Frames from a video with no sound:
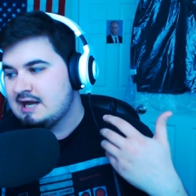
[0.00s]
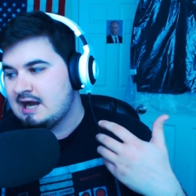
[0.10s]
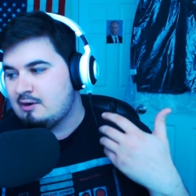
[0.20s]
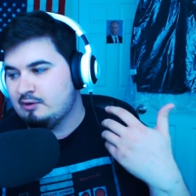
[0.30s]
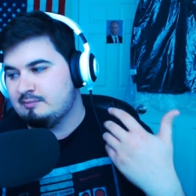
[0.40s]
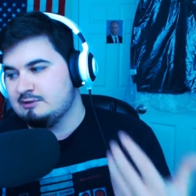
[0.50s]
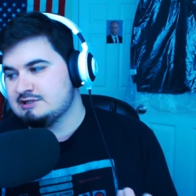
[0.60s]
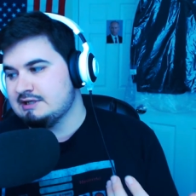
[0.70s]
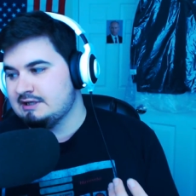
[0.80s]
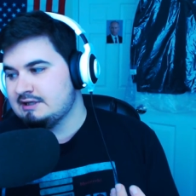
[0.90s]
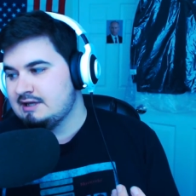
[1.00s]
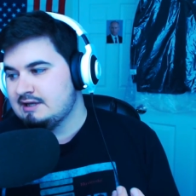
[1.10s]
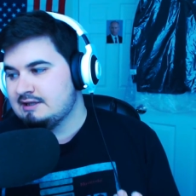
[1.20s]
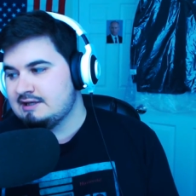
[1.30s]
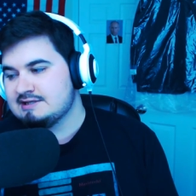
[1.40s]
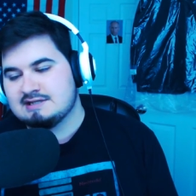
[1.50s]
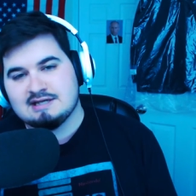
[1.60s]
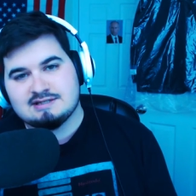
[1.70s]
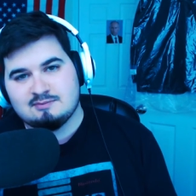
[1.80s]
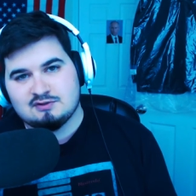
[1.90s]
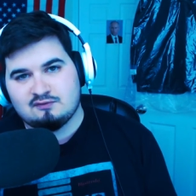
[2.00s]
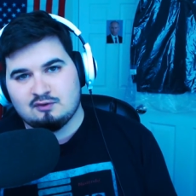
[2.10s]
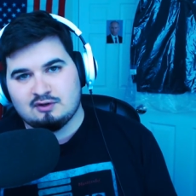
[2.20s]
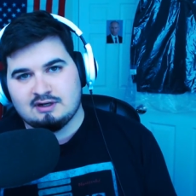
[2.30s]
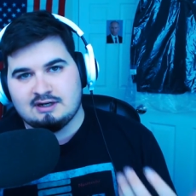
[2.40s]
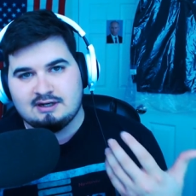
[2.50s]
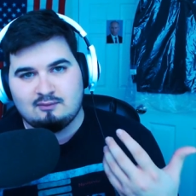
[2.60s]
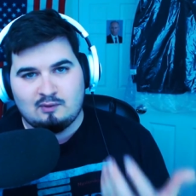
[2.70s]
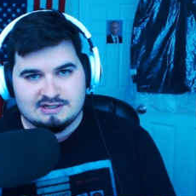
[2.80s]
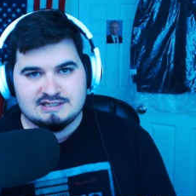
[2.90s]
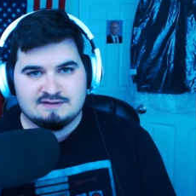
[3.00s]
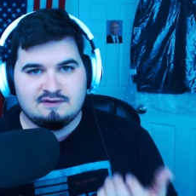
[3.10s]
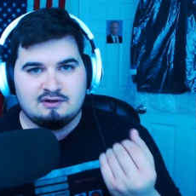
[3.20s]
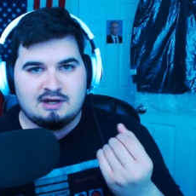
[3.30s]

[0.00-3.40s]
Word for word: I would appreciate it. Thank you guys so much for uh, watching this video.